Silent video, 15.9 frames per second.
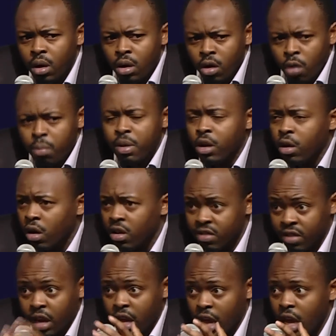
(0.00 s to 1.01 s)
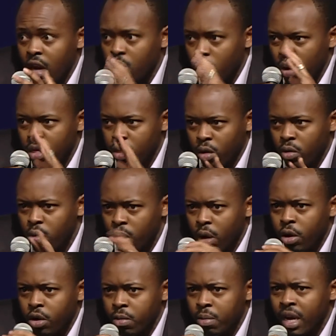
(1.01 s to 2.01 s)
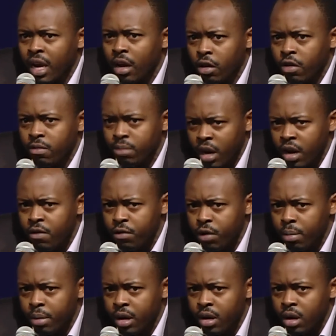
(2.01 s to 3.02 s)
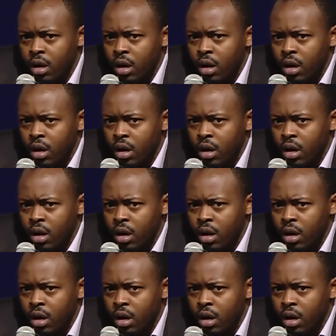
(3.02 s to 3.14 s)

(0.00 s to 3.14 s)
Not because, again, we thought we were going to make a lot of money from it,